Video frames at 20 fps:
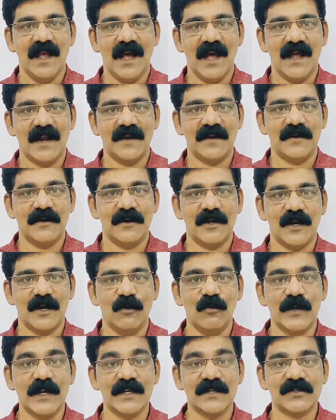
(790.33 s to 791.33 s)
and
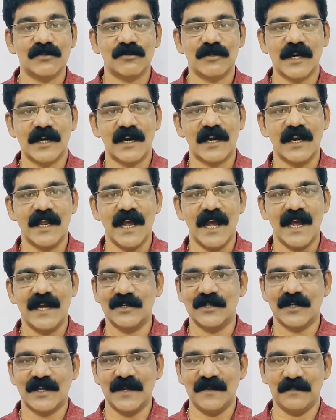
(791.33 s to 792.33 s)
looking steadily
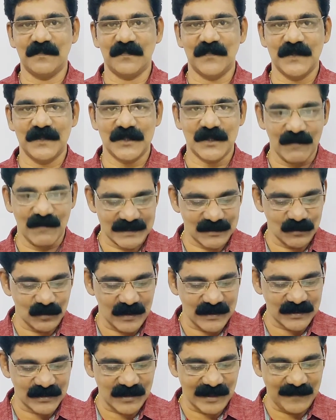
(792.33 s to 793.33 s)
at him. She was
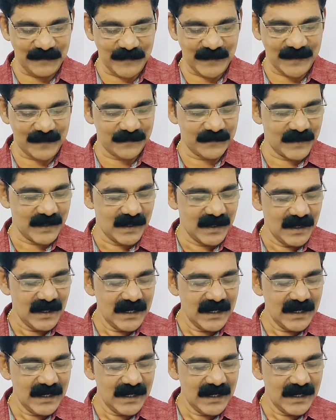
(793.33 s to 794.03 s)
not sleeping.